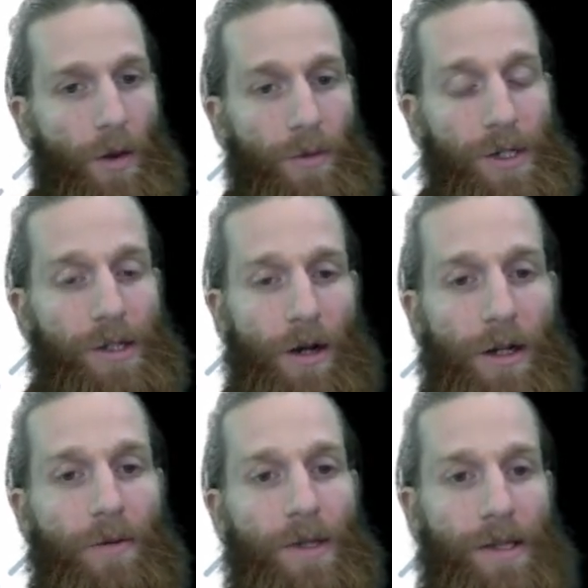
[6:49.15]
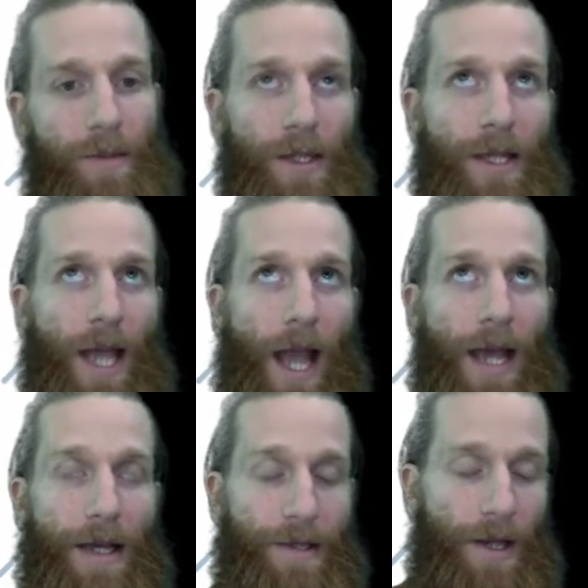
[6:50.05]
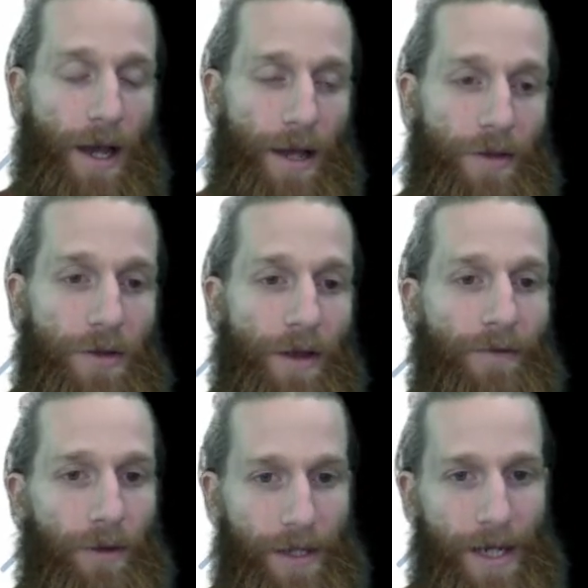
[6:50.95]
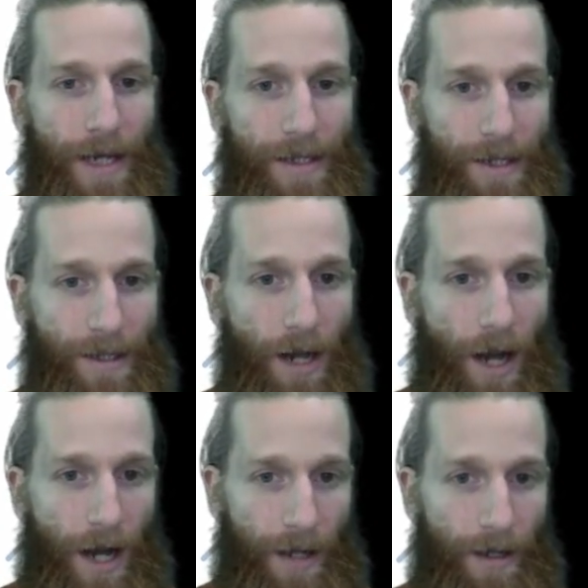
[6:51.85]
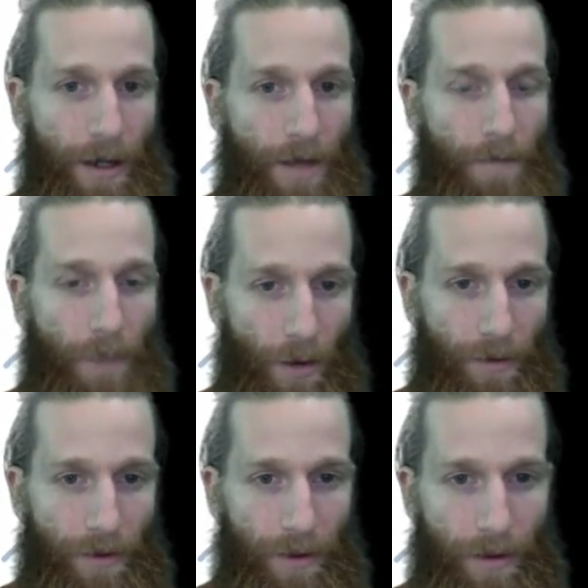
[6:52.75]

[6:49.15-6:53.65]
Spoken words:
We're starting with something that has 2 level indexes on both.